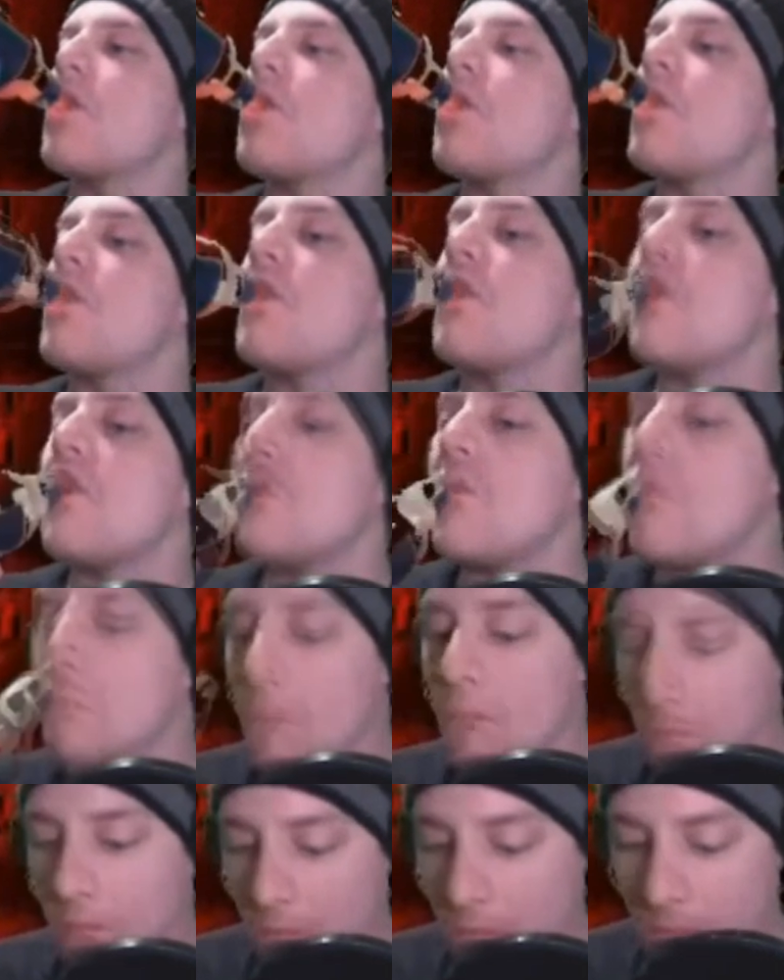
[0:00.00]

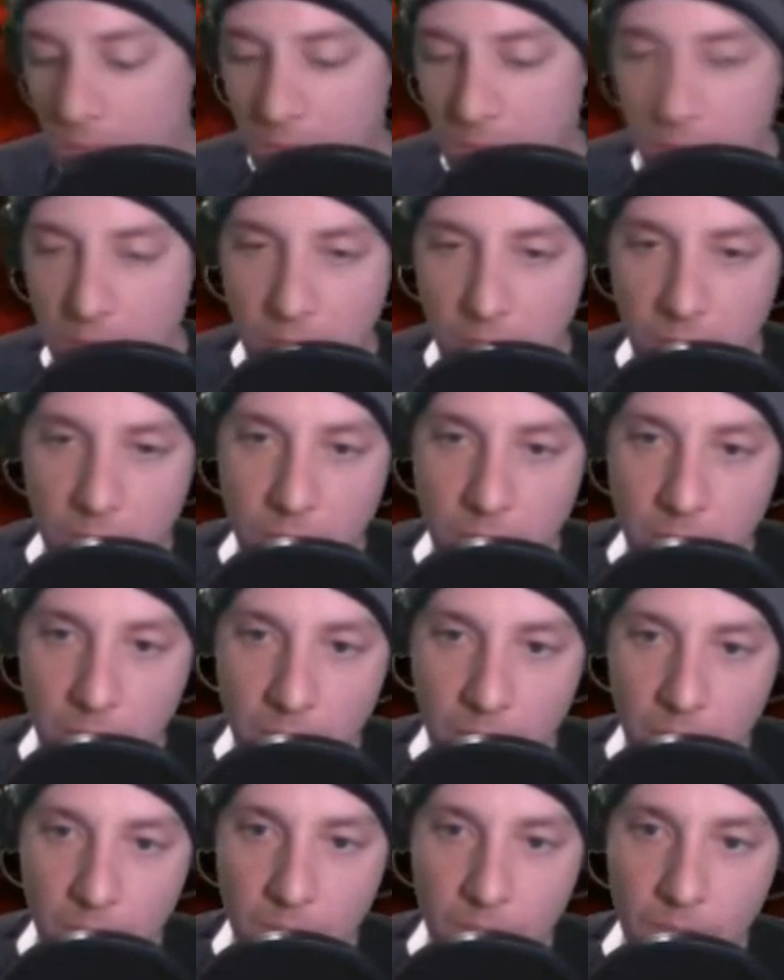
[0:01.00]

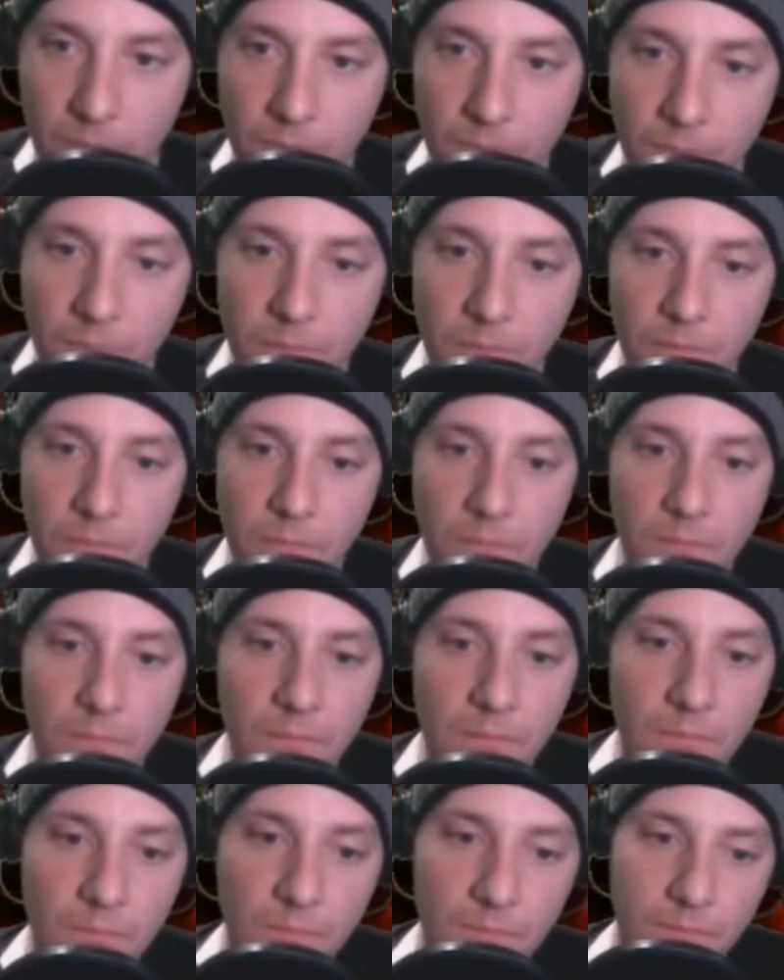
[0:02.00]

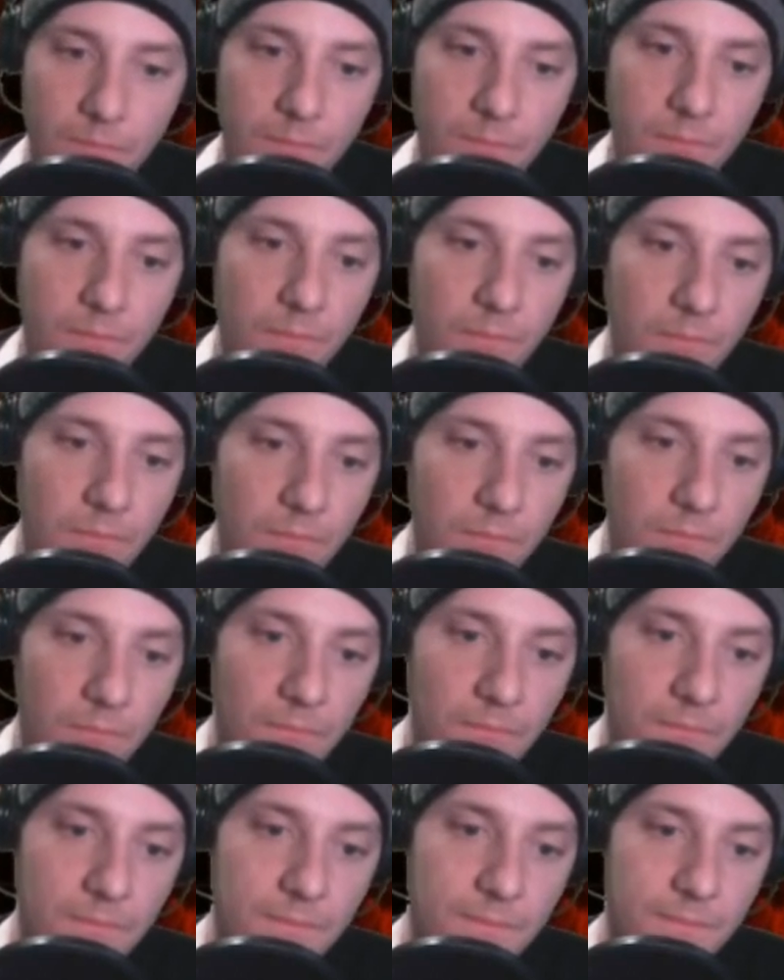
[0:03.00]

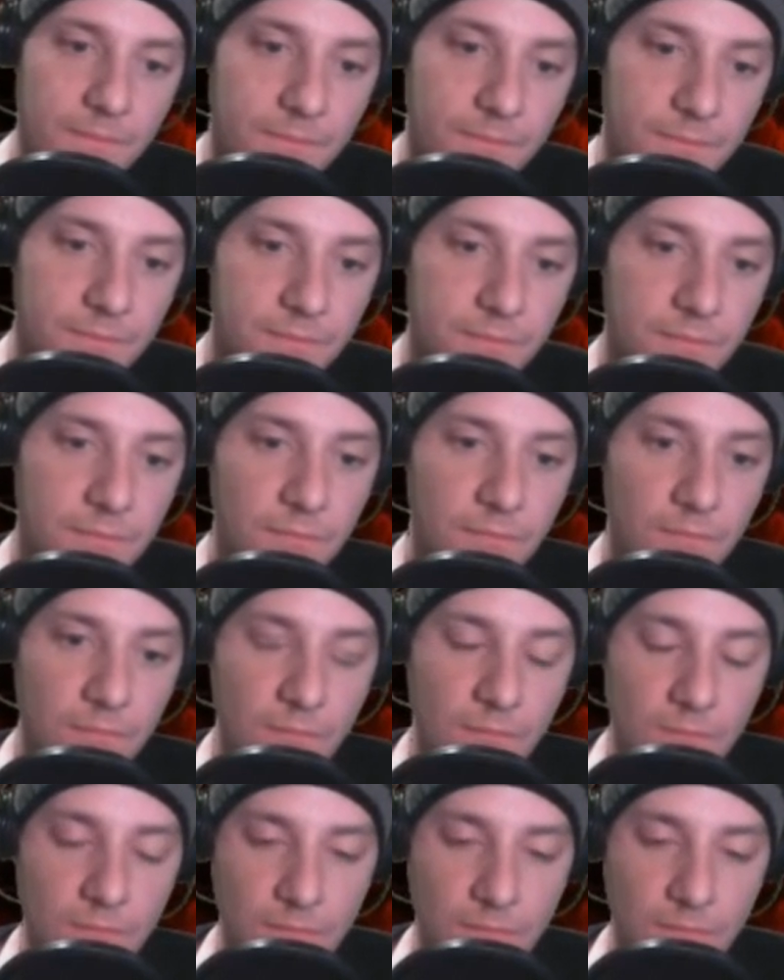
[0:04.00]
[no speech]